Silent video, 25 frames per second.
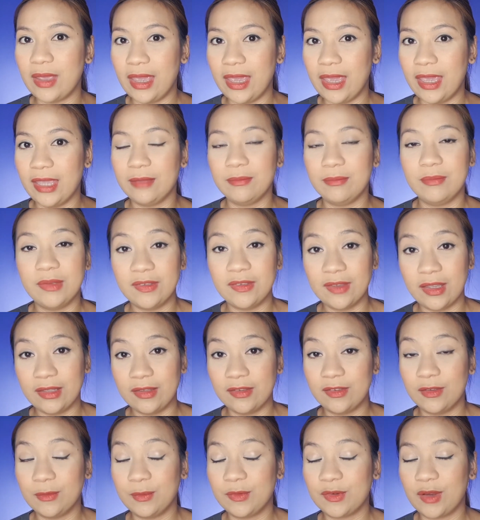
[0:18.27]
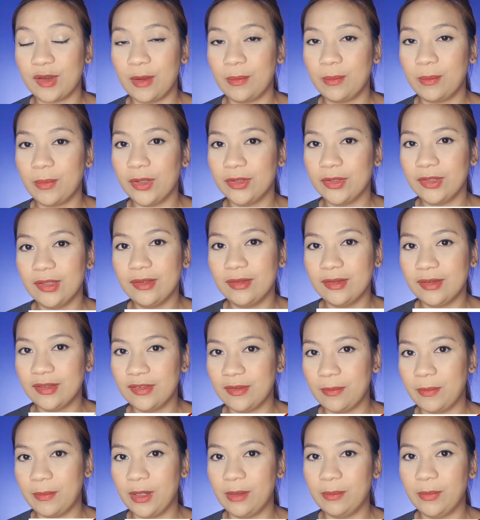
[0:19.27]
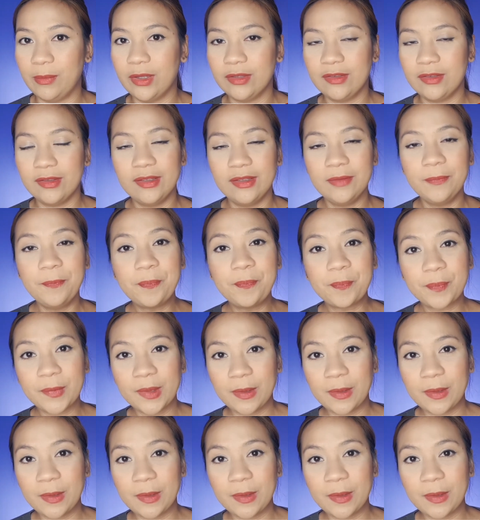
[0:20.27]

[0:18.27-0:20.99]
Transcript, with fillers: and beside the subscribe button there's a bell button.